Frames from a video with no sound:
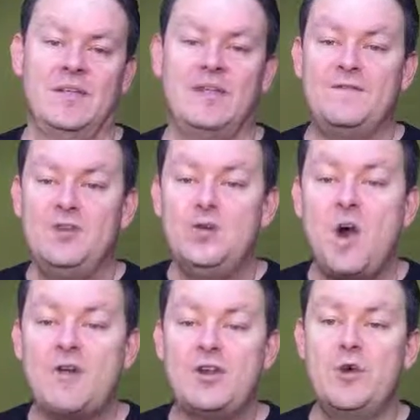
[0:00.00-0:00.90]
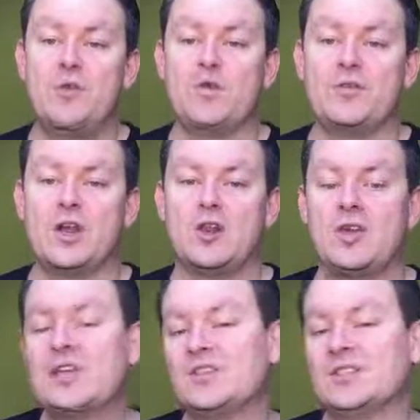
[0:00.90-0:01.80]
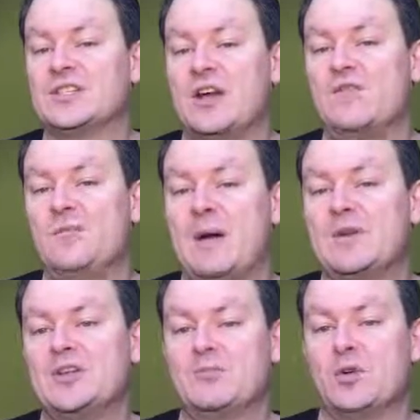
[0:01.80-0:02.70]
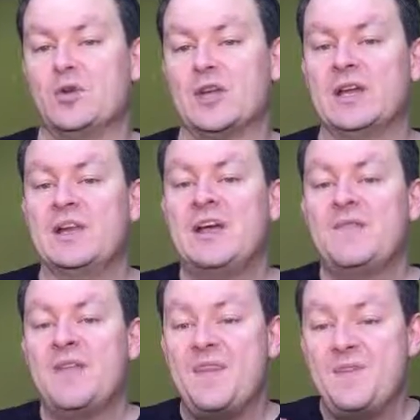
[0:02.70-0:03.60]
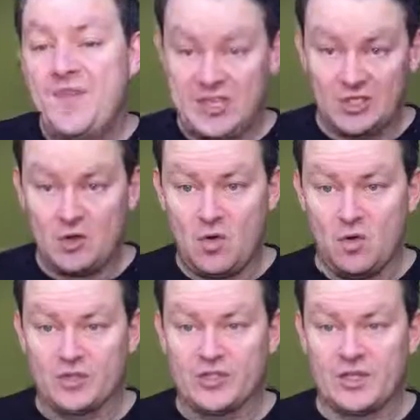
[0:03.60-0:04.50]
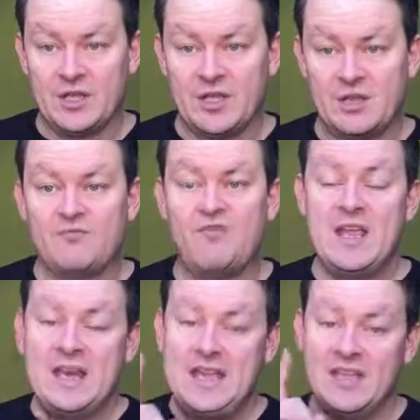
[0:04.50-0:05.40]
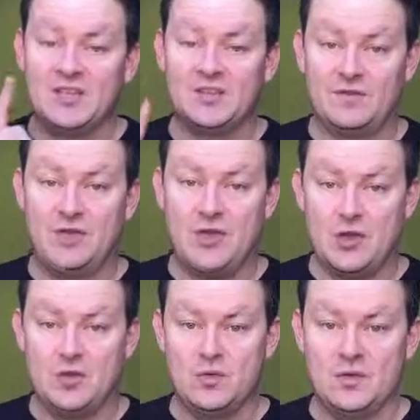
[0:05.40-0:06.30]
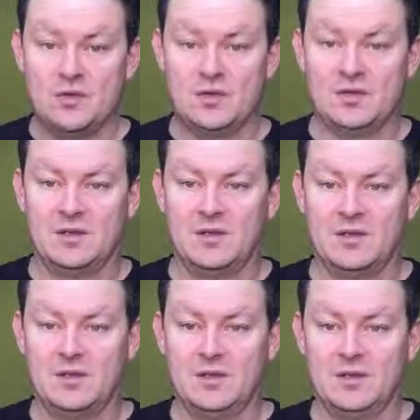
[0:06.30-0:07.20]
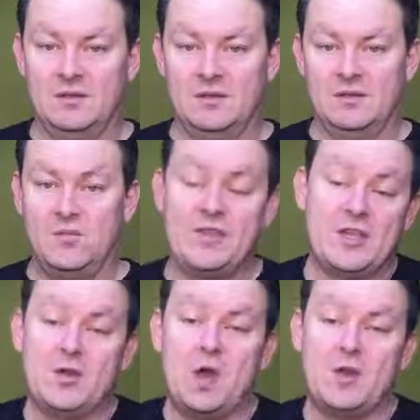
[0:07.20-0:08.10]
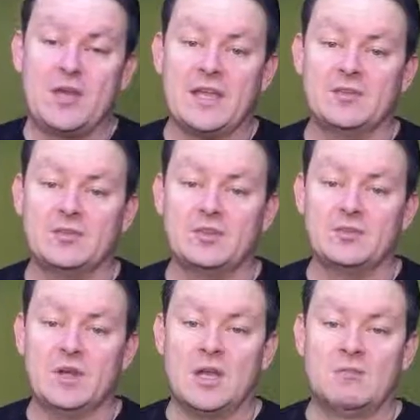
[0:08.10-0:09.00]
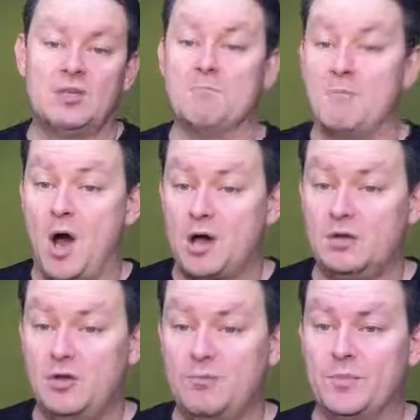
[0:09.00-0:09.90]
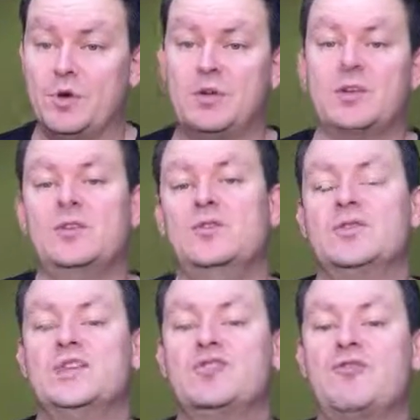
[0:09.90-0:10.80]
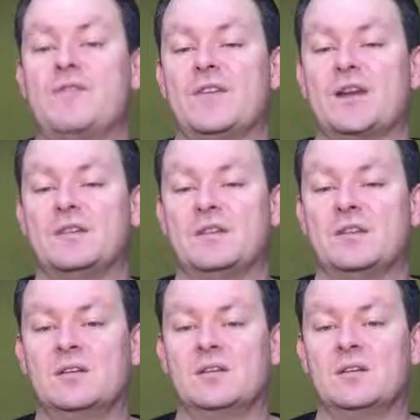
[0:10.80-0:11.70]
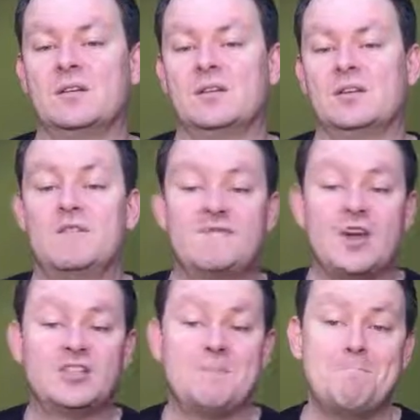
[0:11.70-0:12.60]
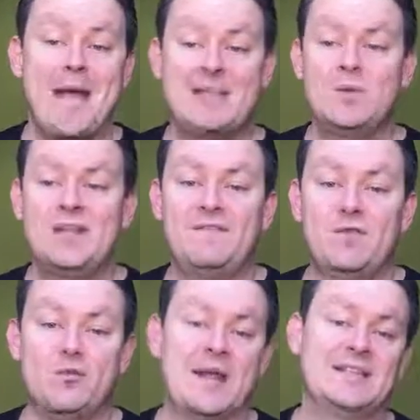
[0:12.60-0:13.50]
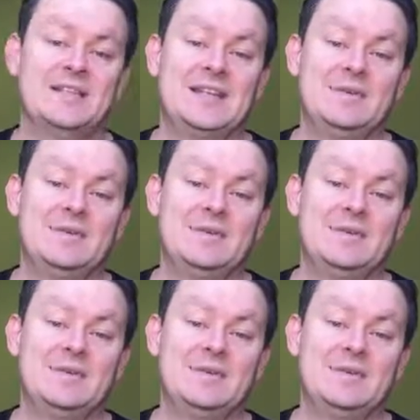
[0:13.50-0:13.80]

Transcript: If you are an author looking to self-publish a book, then this course really is for you. Whether you are looking to compile your book using Scrivener, convert a manually formatted